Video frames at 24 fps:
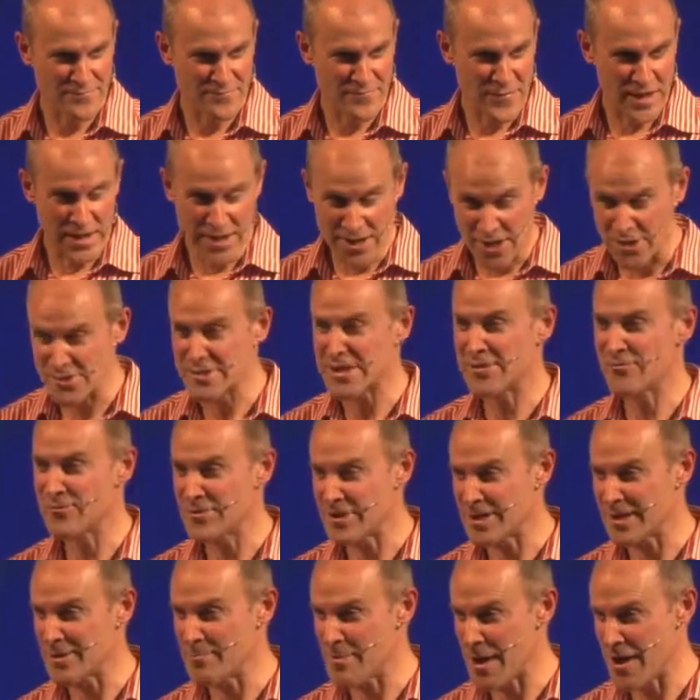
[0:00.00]
He knows
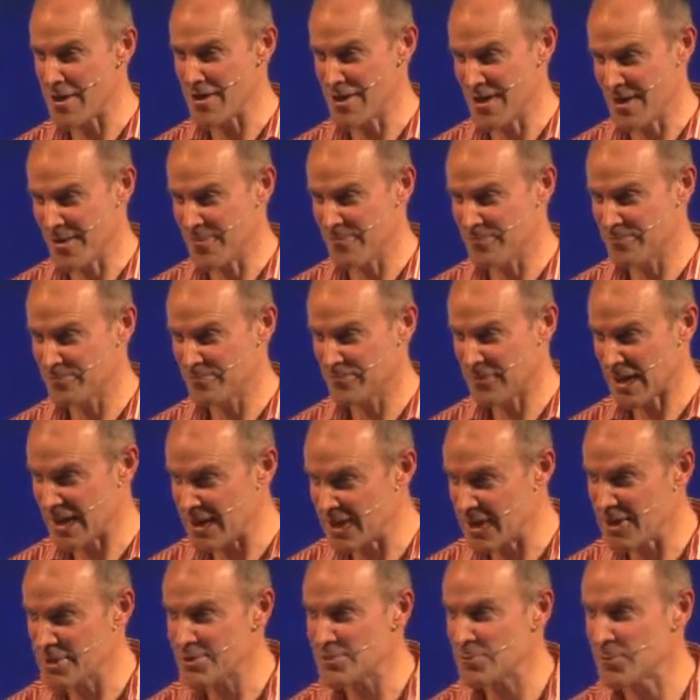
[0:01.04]
everything about you. He
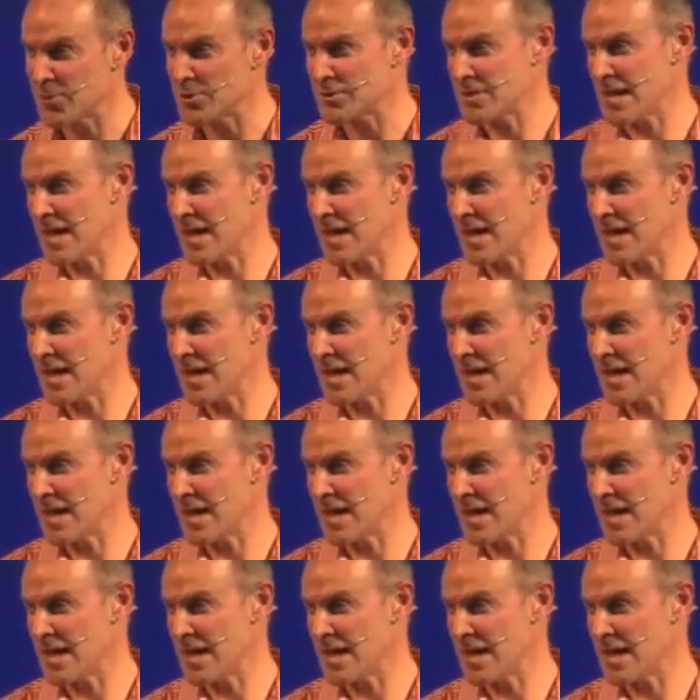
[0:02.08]
knows what's